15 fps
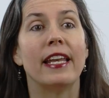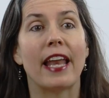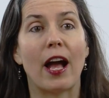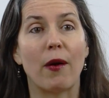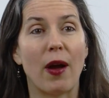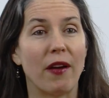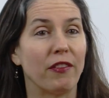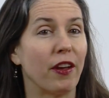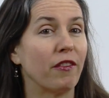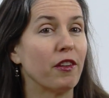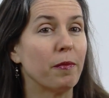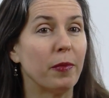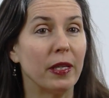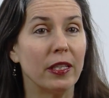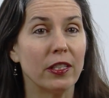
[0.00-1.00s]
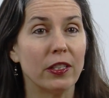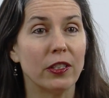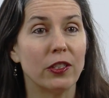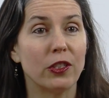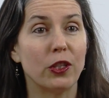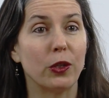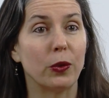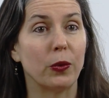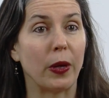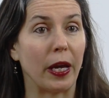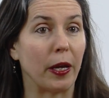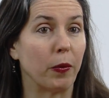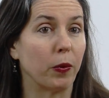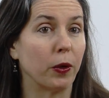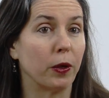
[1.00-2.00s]
Now, have you ever been to
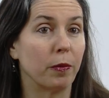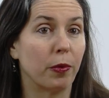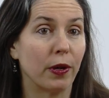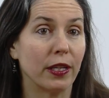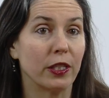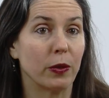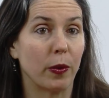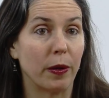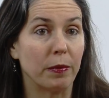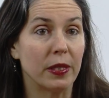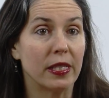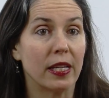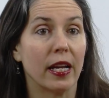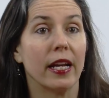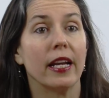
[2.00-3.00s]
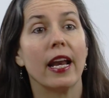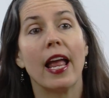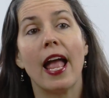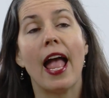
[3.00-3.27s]
a WordPress website